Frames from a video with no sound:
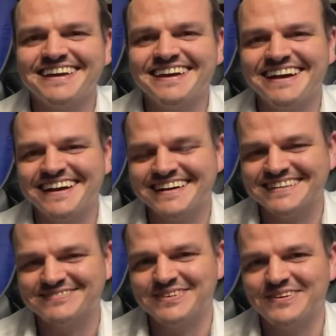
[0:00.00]

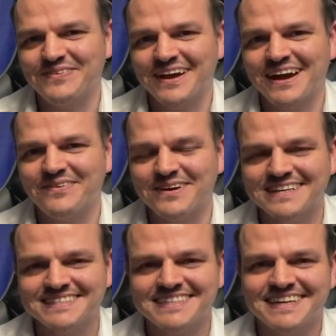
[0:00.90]
where I
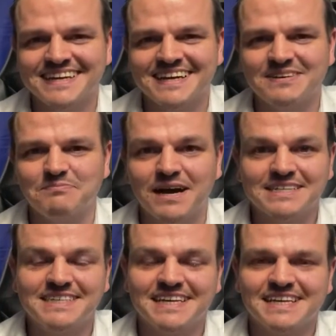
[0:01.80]
was
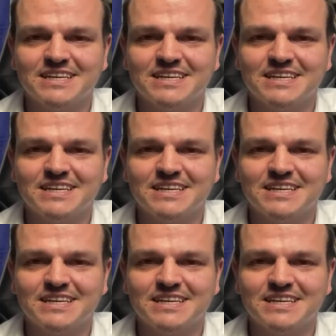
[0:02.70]
basically